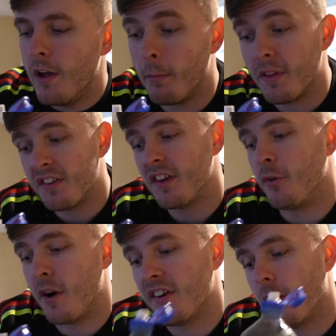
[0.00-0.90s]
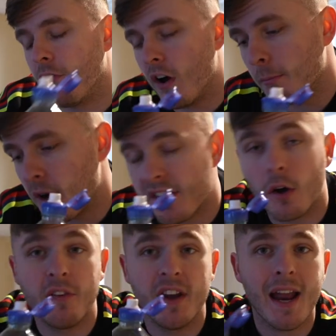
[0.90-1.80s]
But the situation I'm finding
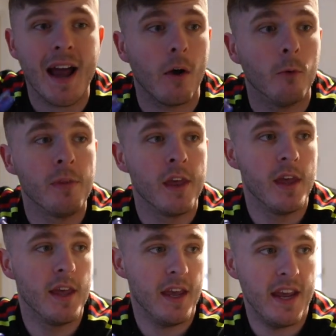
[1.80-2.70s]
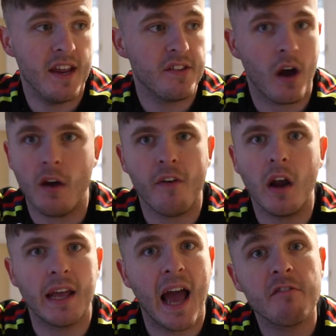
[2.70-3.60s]
myself in now is I
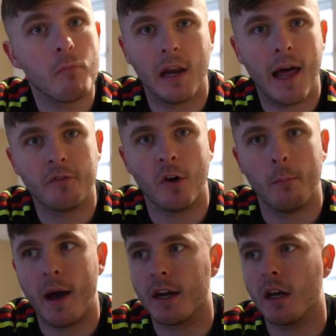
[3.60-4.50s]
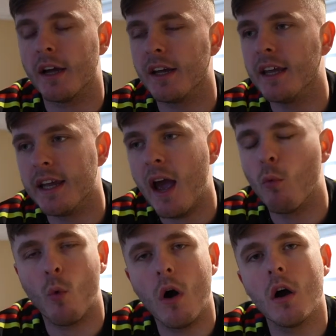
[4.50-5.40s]
finally have my laptop back and I can
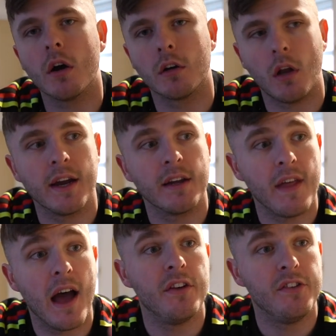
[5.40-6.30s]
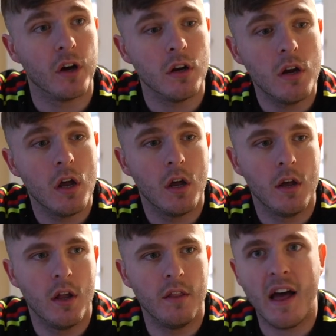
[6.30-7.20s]
get work like that done.
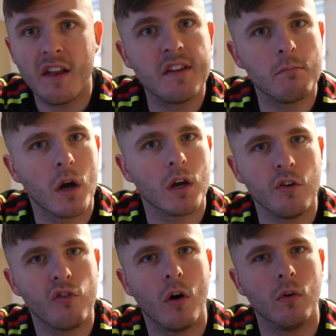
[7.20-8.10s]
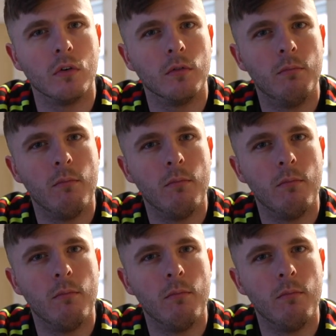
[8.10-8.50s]
That's in my control.